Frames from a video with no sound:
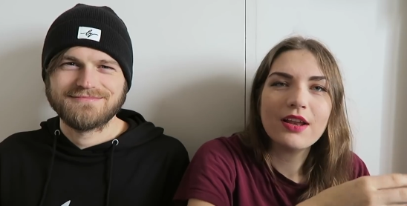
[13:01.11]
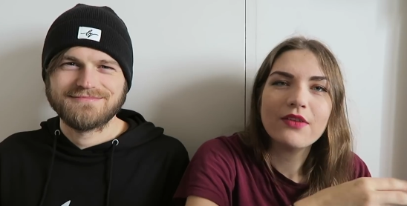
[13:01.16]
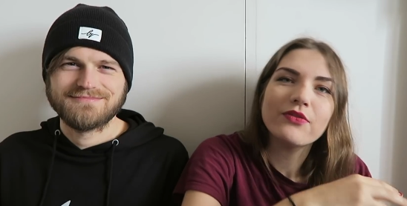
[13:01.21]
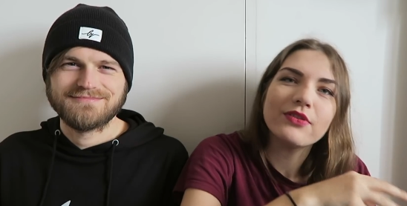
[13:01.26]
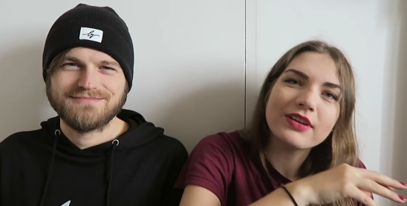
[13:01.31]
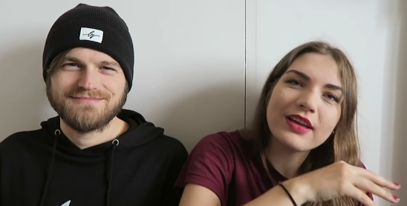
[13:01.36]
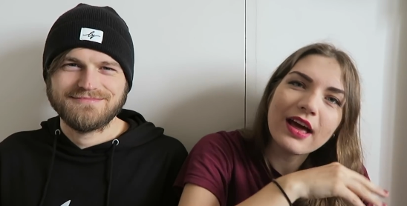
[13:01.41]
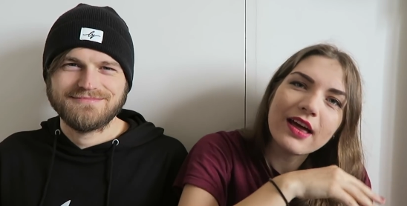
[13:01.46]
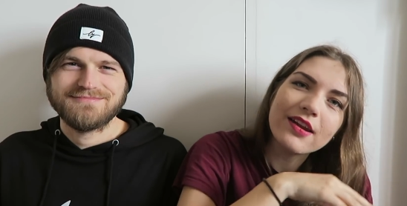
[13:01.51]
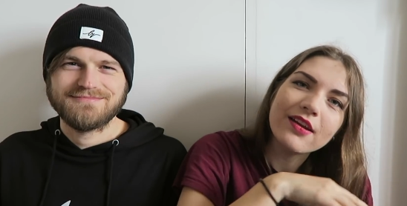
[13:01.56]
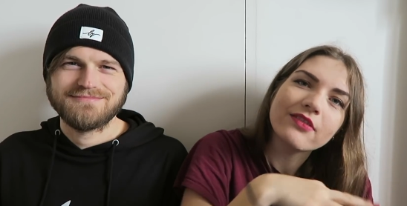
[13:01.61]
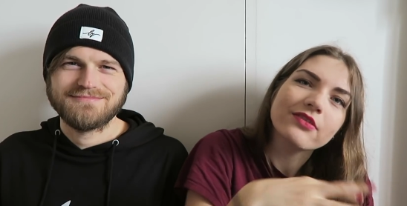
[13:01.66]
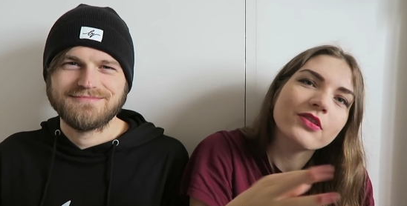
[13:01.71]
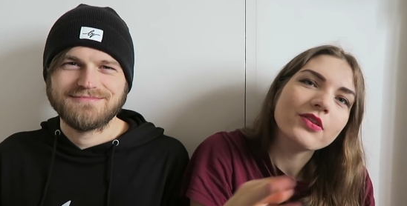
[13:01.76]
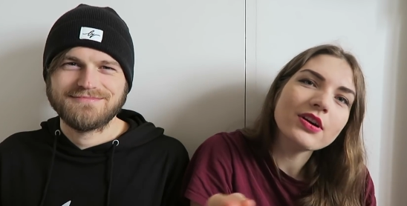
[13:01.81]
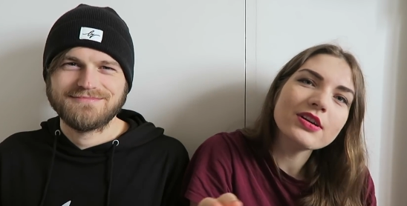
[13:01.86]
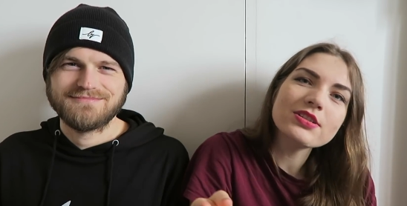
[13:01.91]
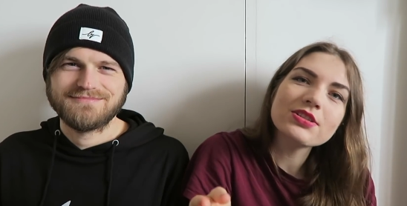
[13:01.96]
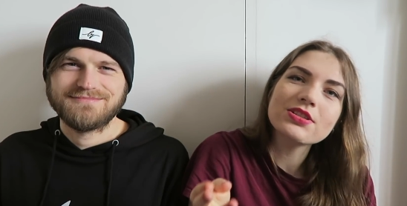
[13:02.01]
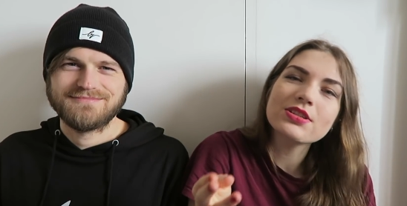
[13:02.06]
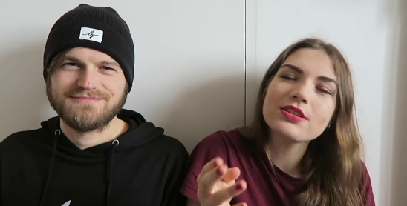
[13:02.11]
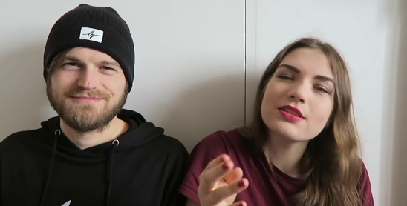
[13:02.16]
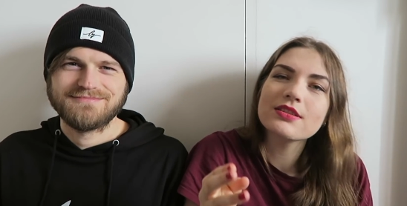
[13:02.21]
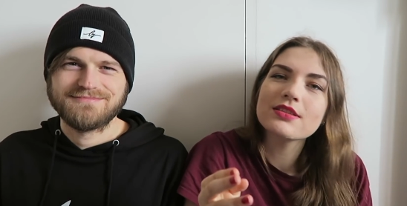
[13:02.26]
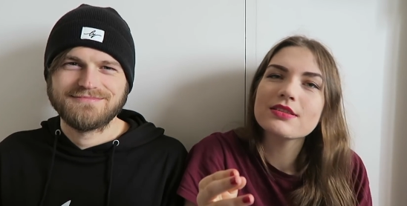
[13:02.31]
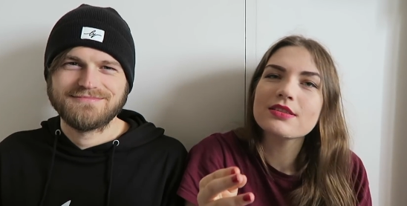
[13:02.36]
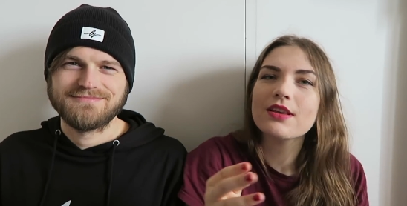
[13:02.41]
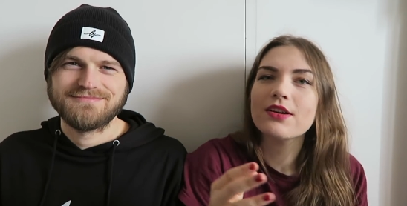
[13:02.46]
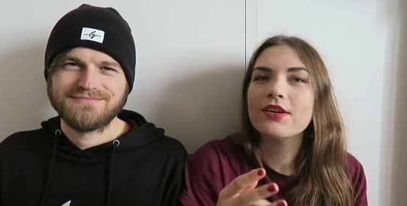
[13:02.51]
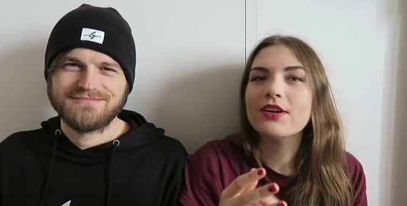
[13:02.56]
Speaker 1: And if we get enough
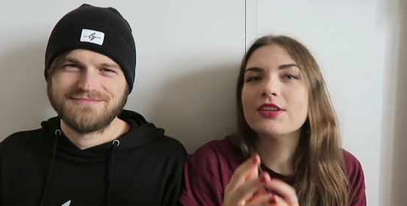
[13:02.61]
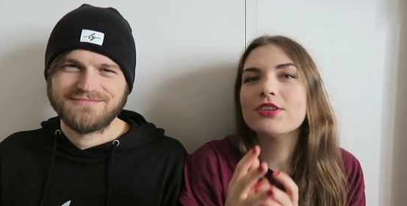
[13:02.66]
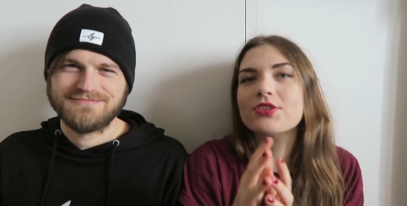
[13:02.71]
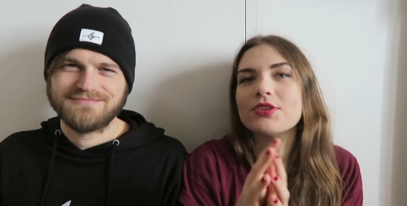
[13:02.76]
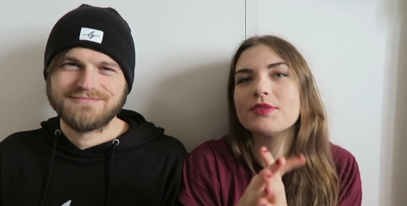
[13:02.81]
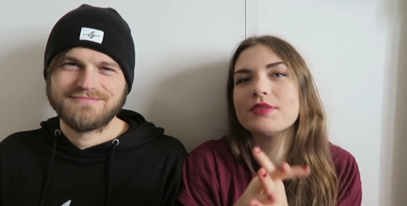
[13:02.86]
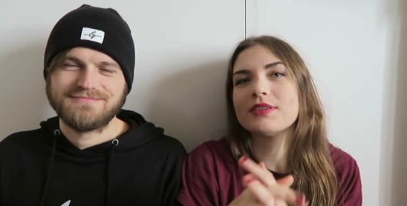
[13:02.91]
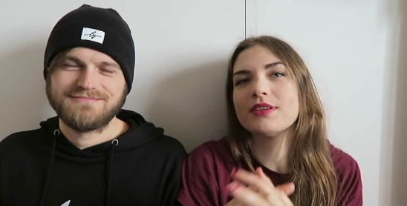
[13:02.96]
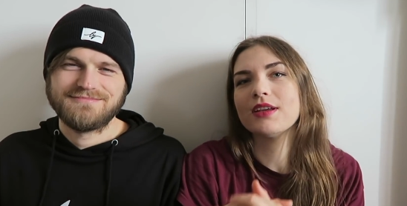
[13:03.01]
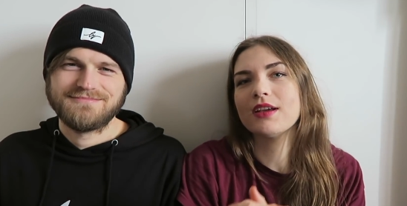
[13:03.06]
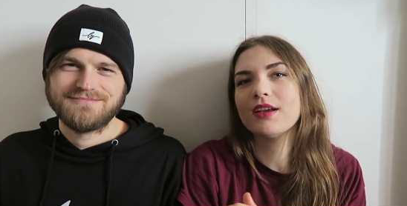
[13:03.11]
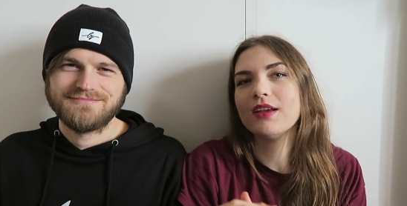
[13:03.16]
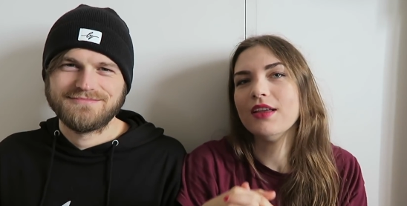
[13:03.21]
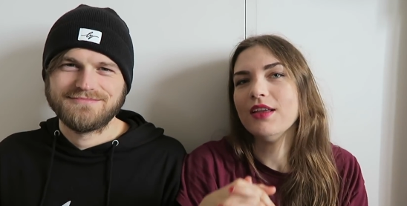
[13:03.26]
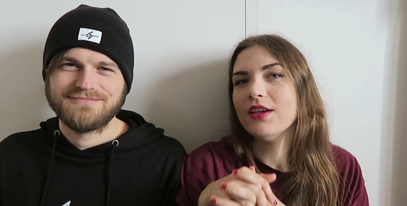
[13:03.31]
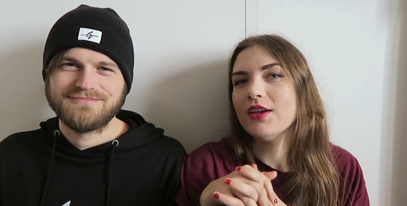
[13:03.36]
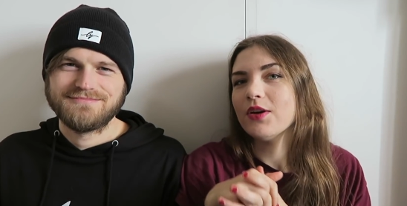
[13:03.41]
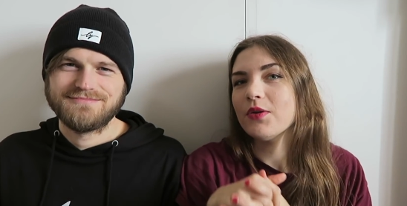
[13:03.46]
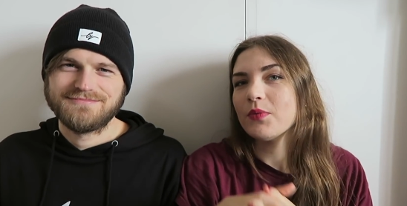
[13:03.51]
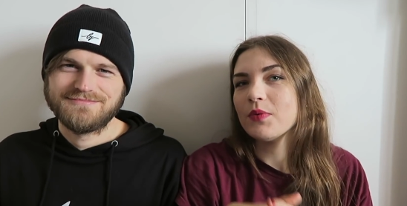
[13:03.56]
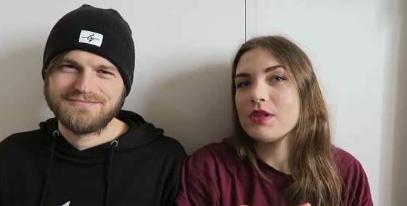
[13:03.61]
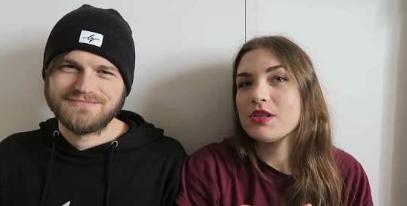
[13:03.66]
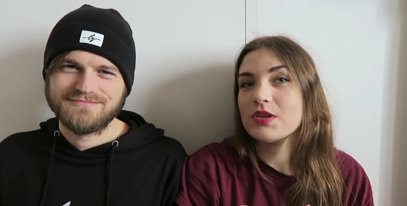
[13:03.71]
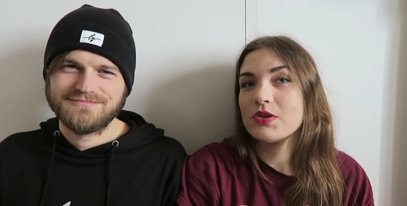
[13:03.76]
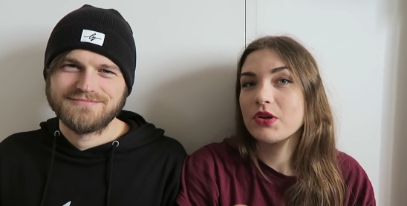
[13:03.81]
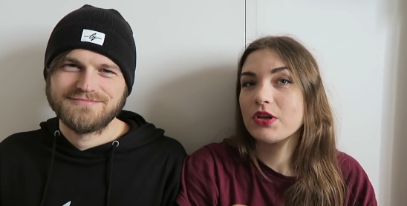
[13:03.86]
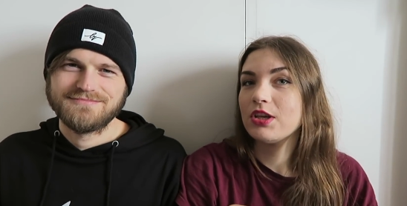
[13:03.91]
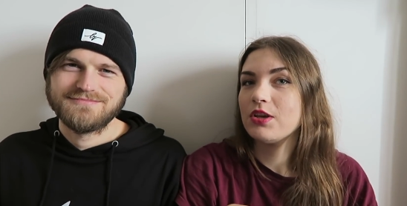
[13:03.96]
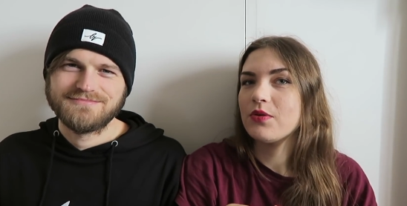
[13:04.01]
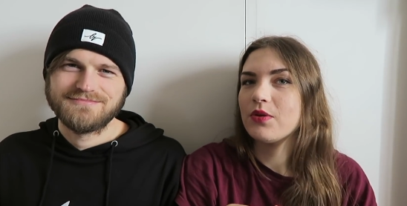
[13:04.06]
questions that are interesting, we'll
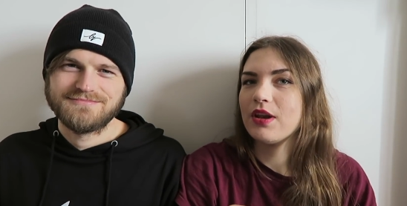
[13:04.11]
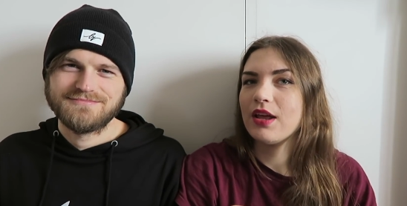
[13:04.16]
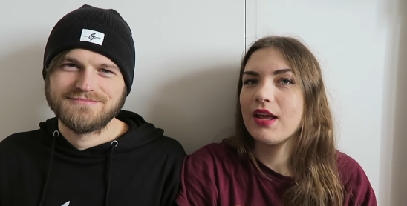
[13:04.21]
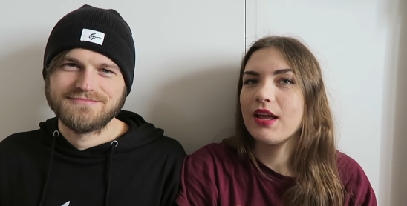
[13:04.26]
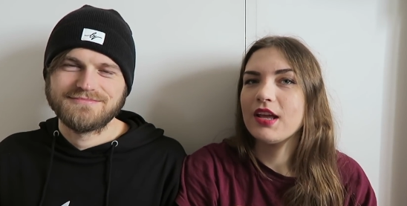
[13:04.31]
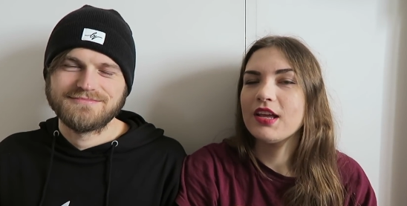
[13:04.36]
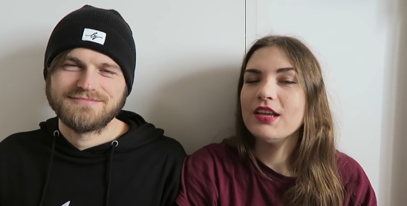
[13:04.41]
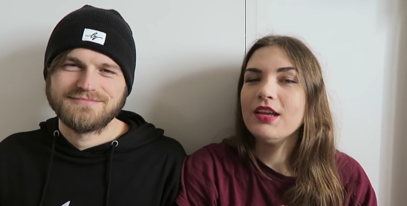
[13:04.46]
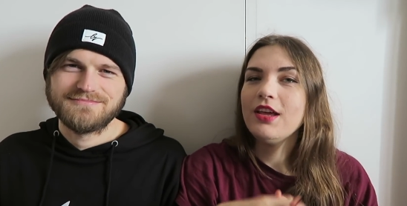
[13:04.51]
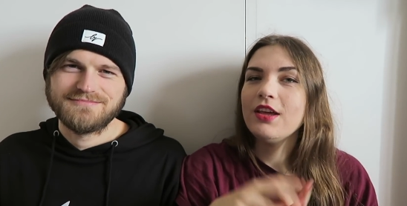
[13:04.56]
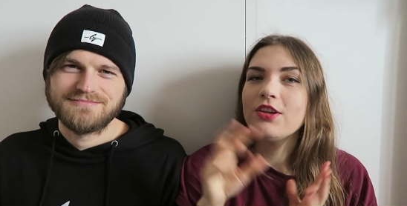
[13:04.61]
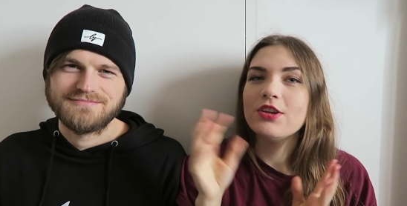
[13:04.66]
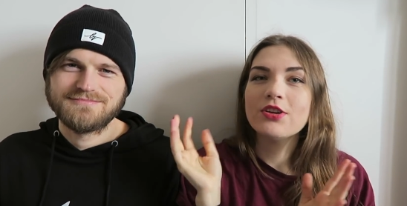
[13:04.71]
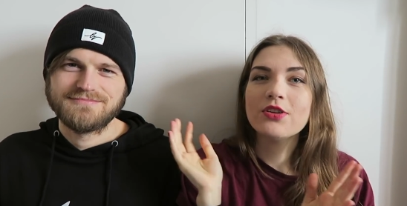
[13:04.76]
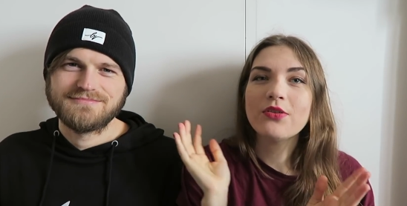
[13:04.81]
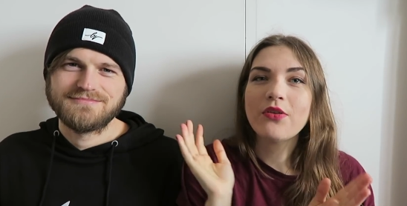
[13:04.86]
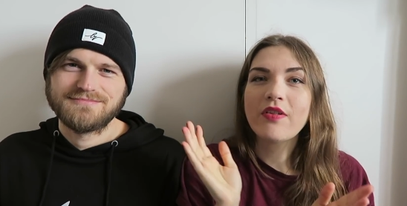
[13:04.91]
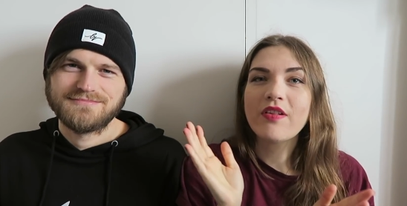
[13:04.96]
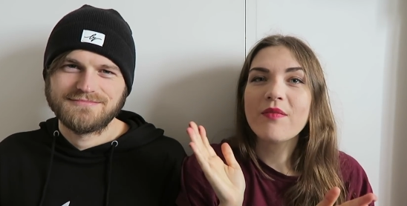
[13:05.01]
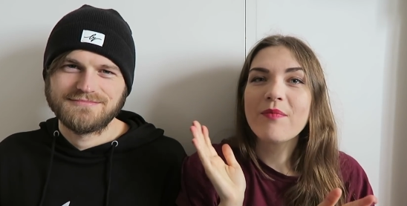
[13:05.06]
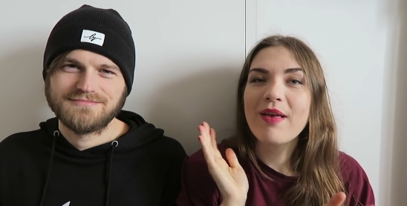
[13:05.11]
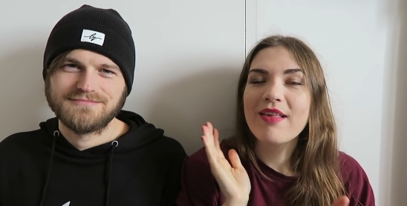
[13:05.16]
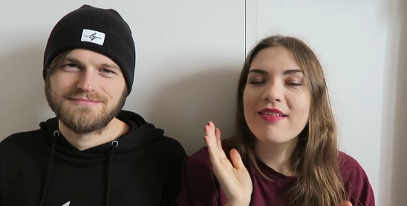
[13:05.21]
do a Q&A. You can also